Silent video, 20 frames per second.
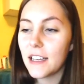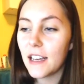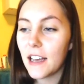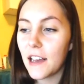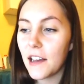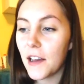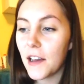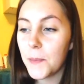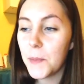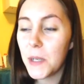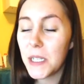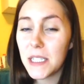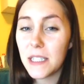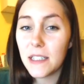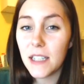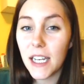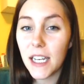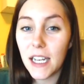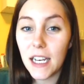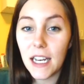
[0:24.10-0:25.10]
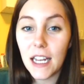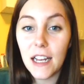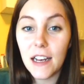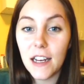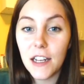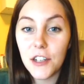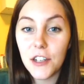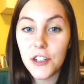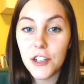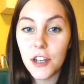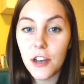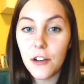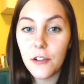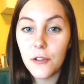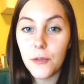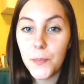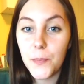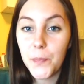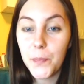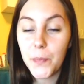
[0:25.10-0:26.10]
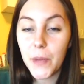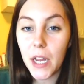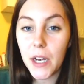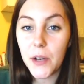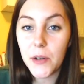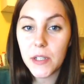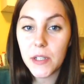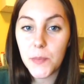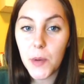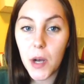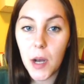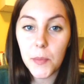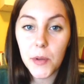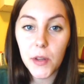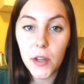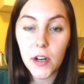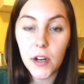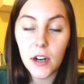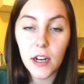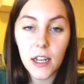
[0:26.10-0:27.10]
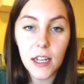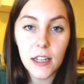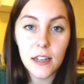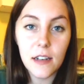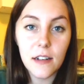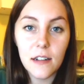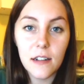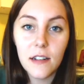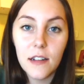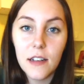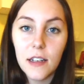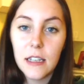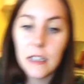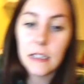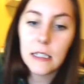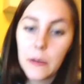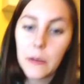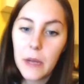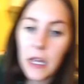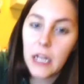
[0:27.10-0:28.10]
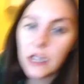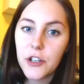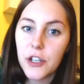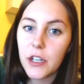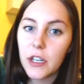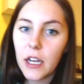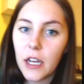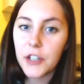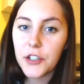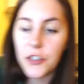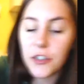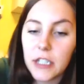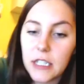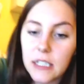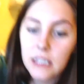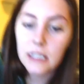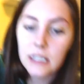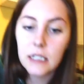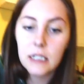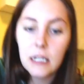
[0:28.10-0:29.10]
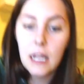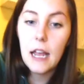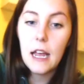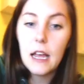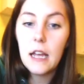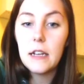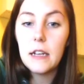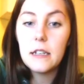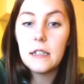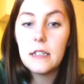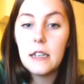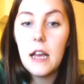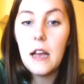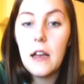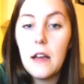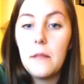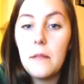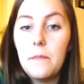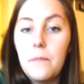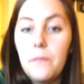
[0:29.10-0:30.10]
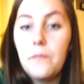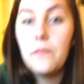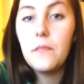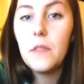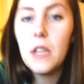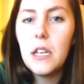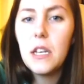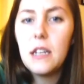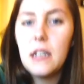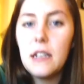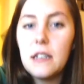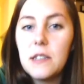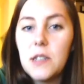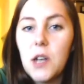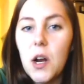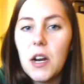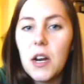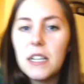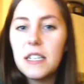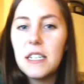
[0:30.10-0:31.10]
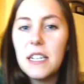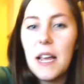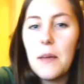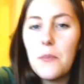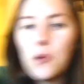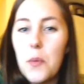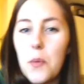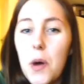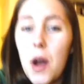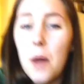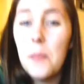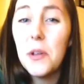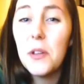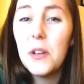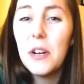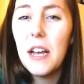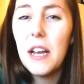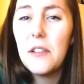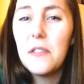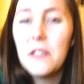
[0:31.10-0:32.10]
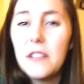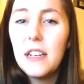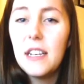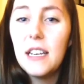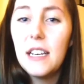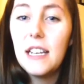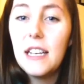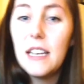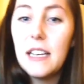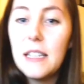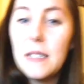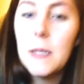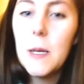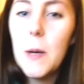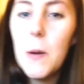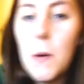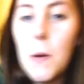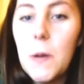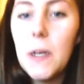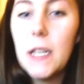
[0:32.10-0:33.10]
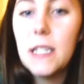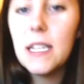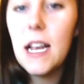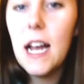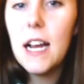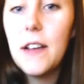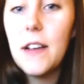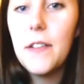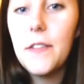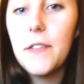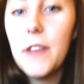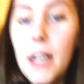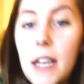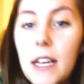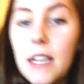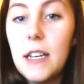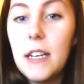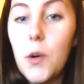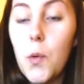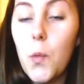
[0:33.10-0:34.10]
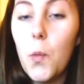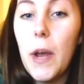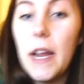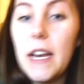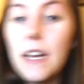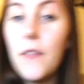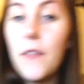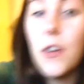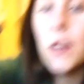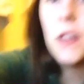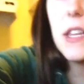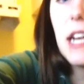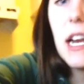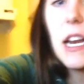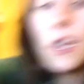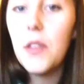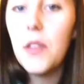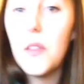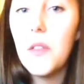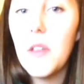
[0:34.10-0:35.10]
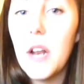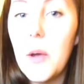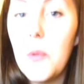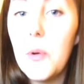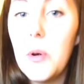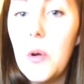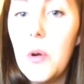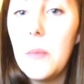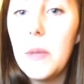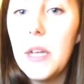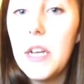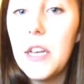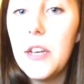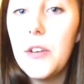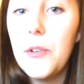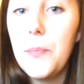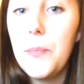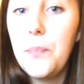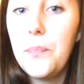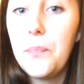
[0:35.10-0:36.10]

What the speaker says: It's like an eating show. I know it's popular in some Asian countries, and it's starting to get more popular now. So it's kind of way different than anything that I would normally do.